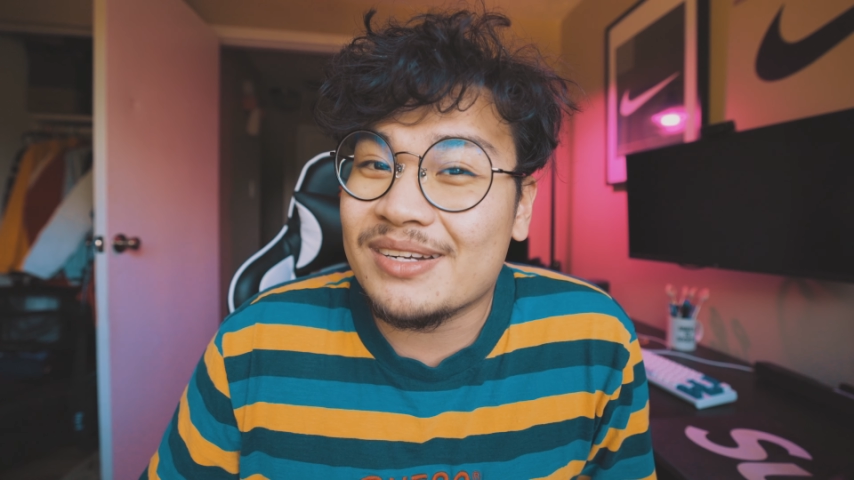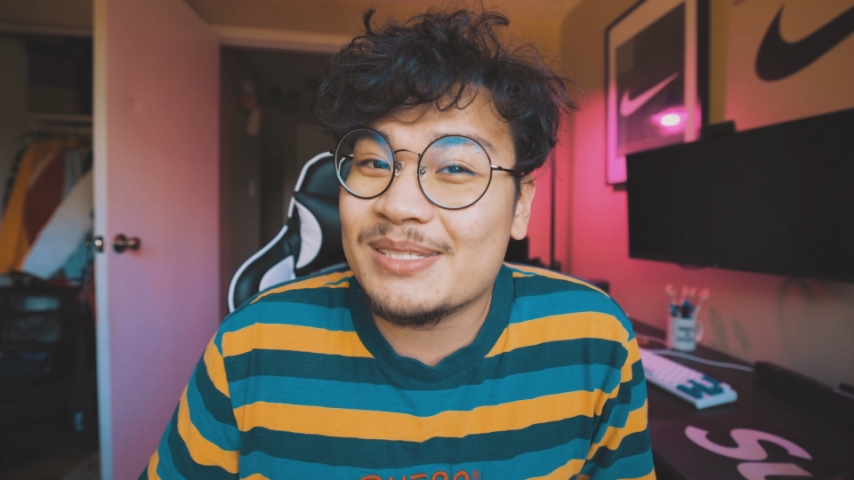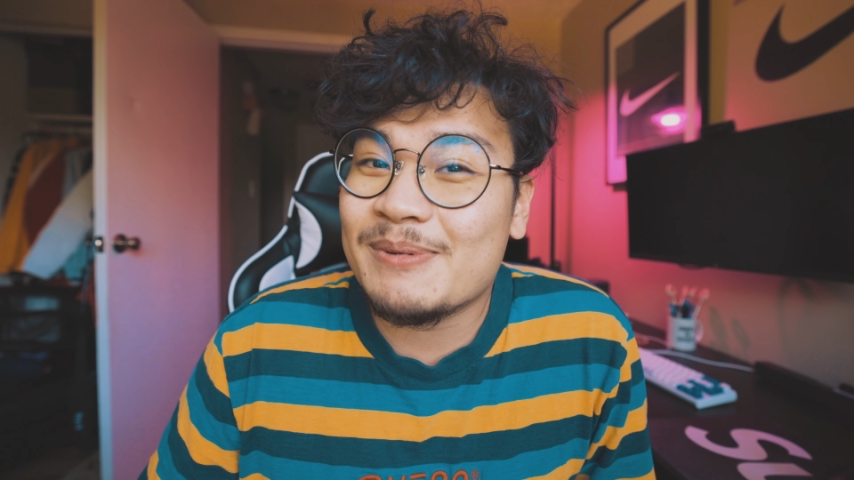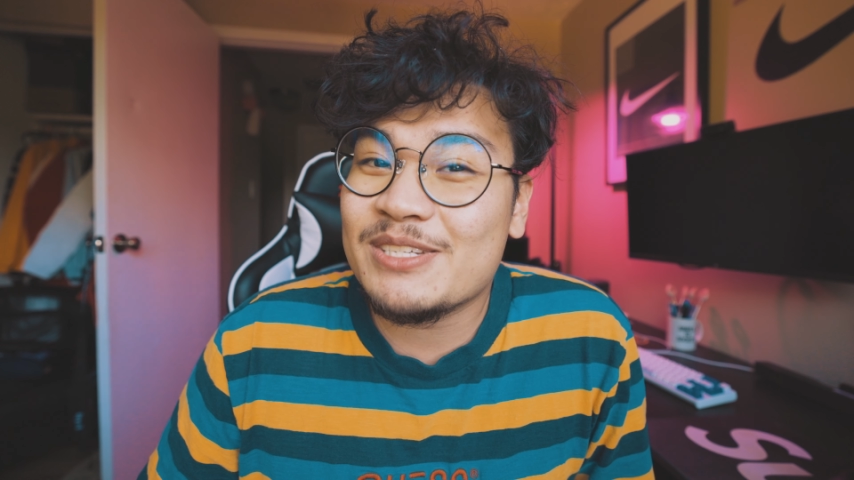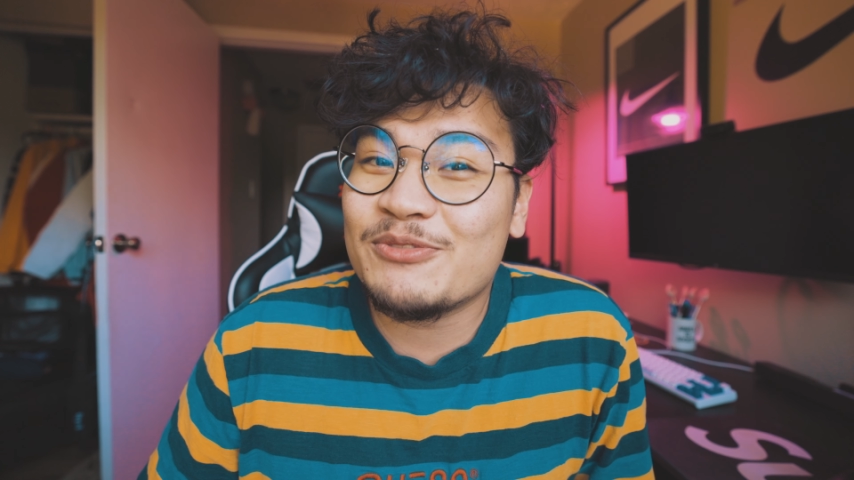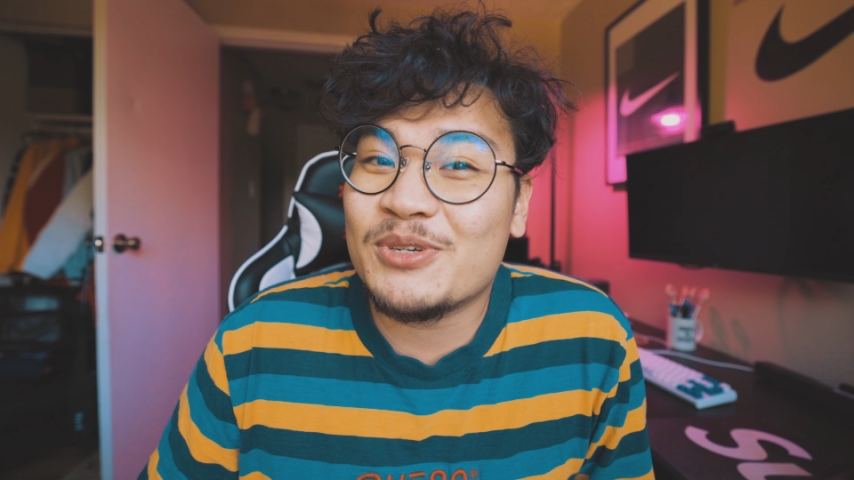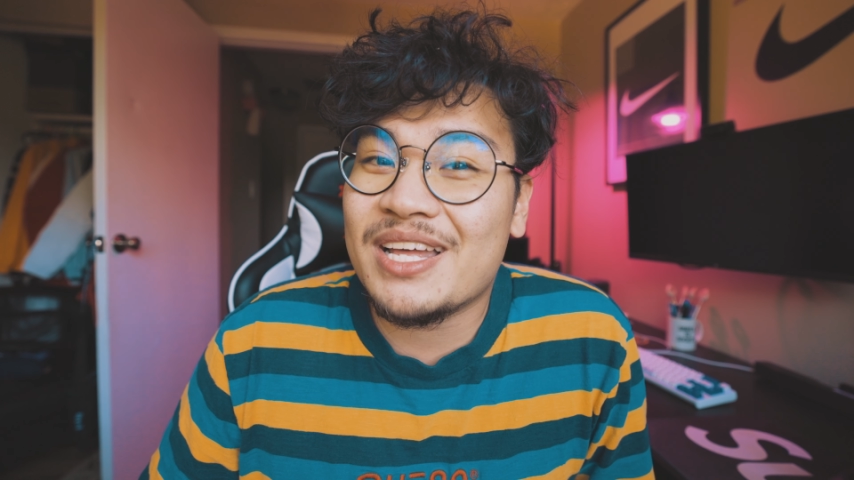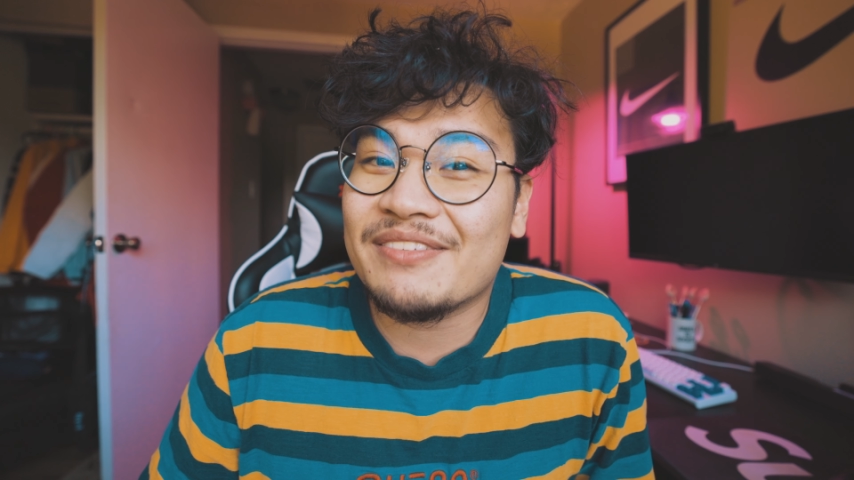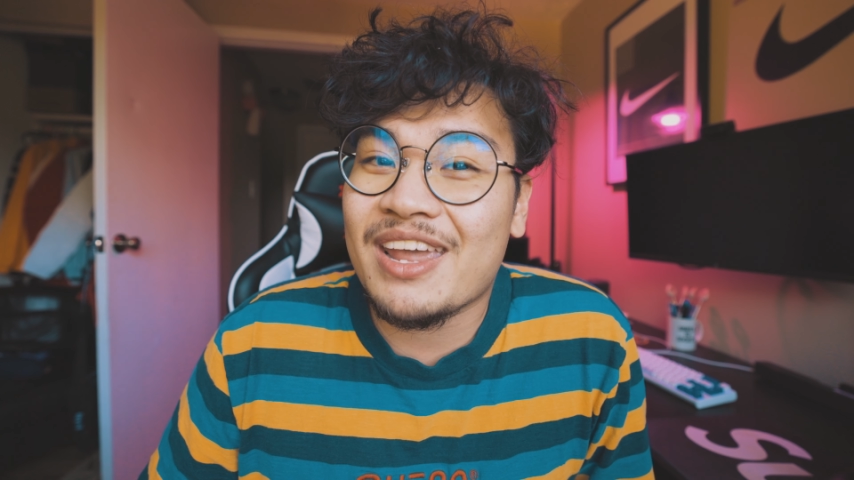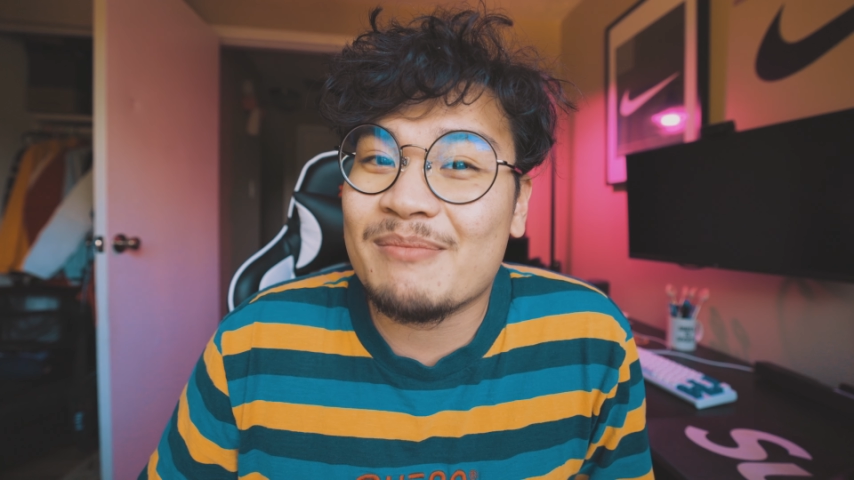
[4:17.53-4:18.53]
especially for a
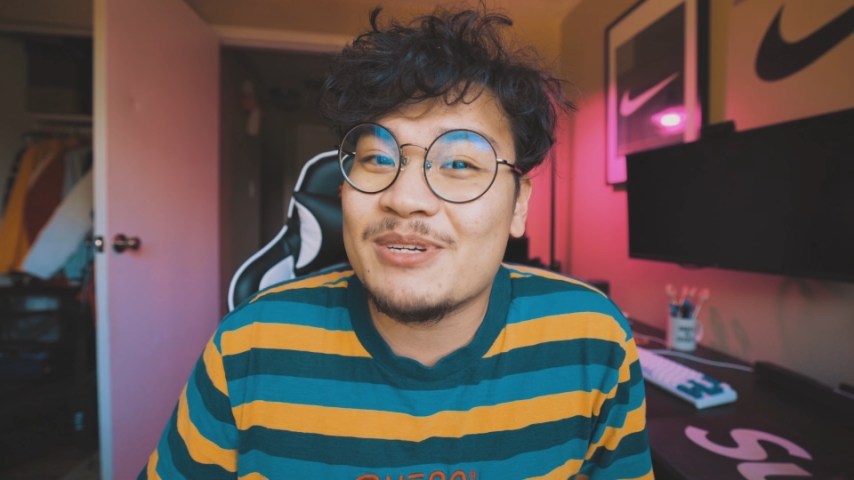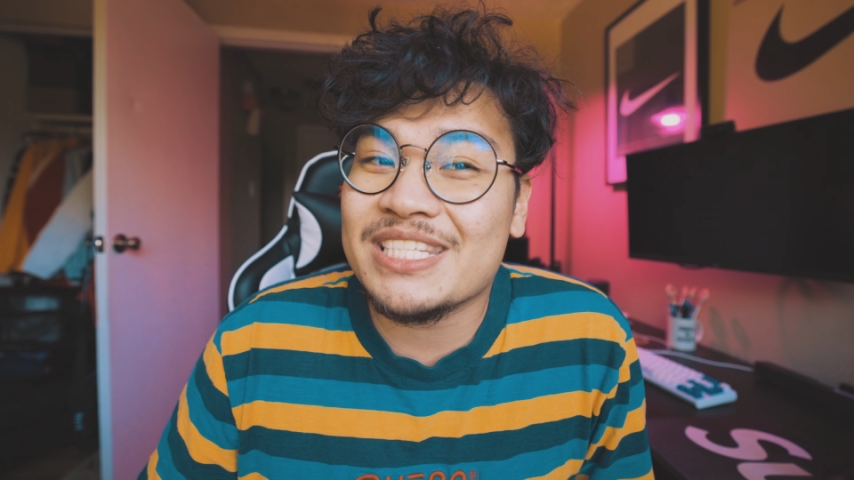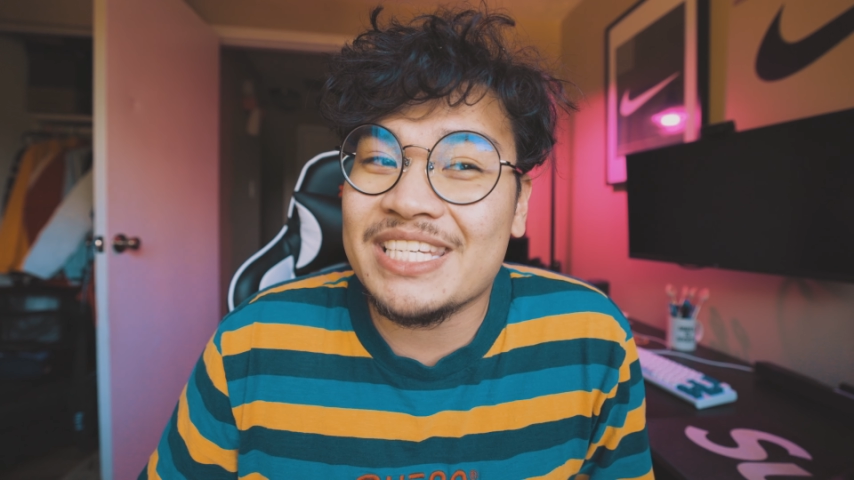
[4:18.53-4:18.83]
lot of cameras,